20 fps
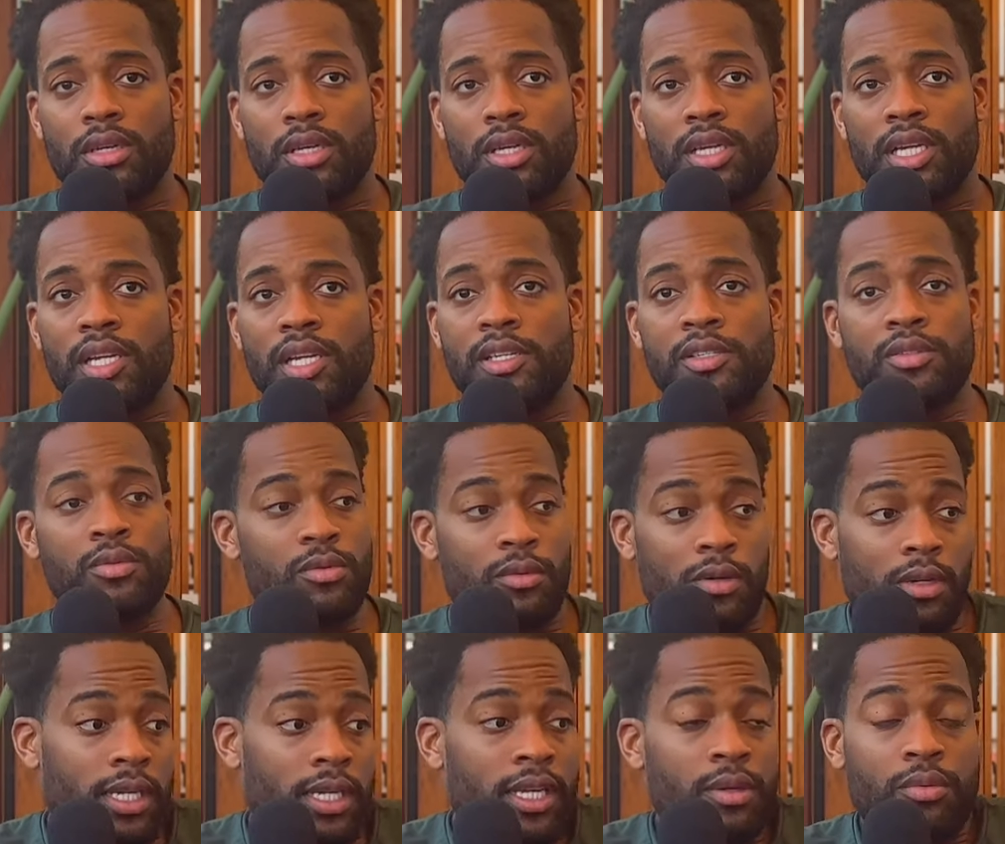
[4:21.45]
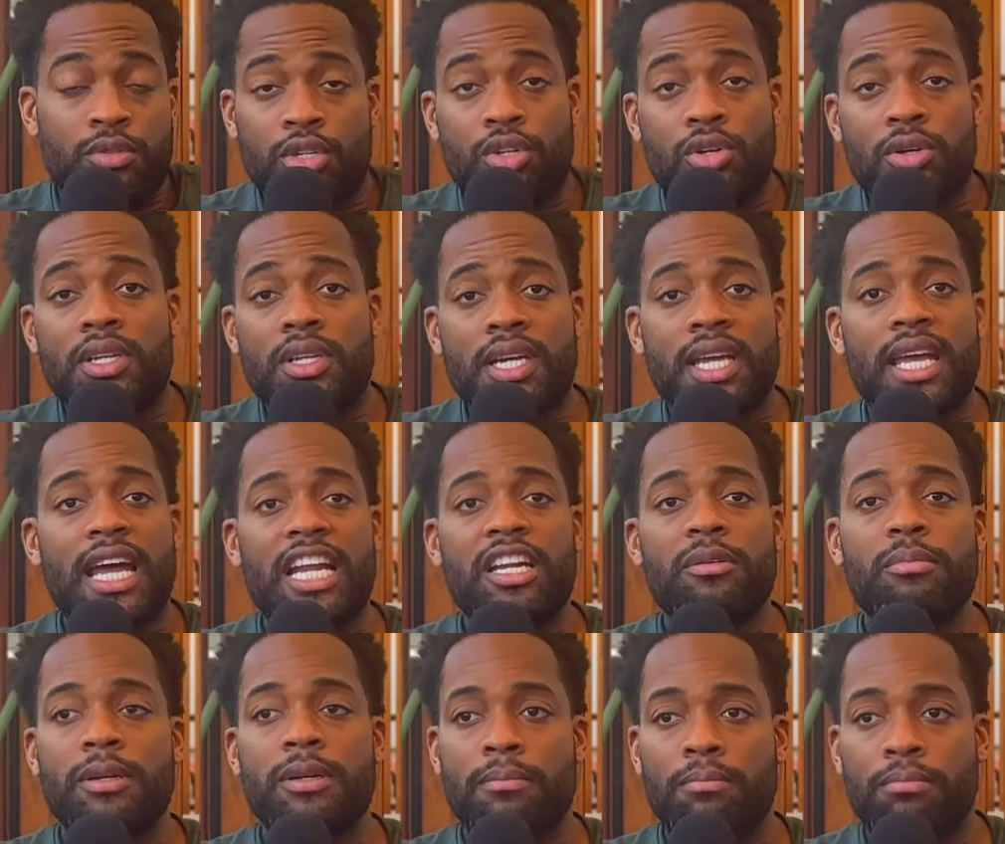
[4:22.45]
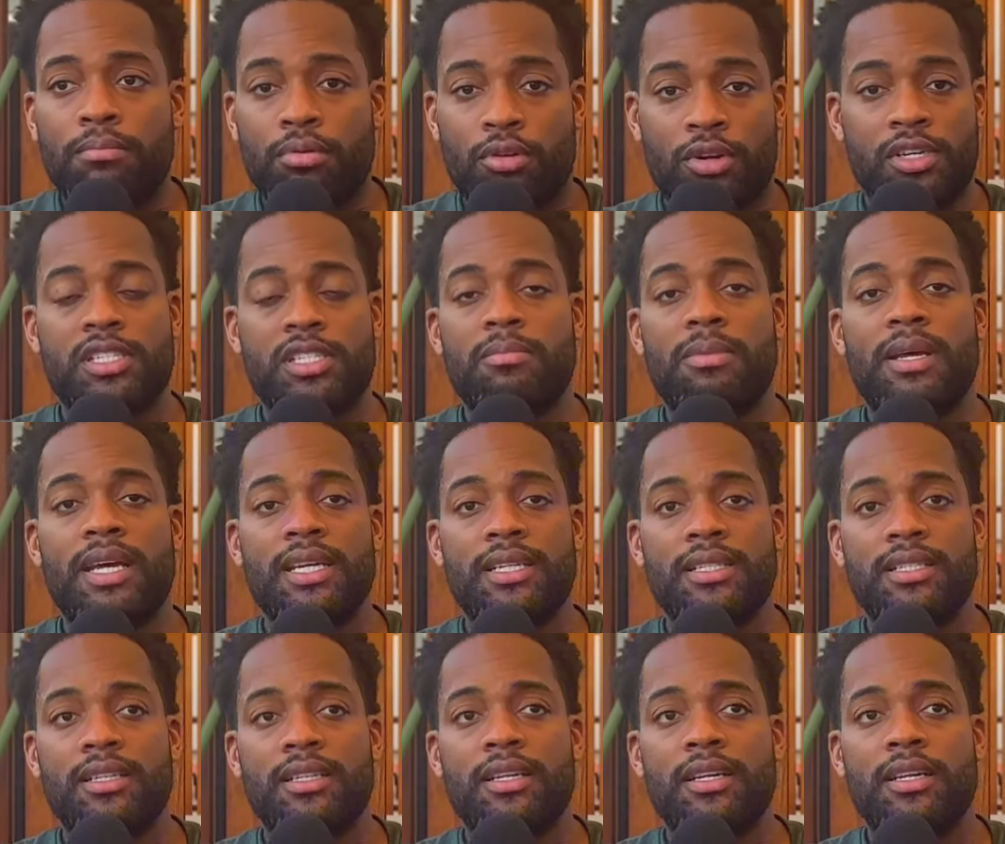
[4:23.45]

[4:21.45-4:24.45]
He was a good academy prospect,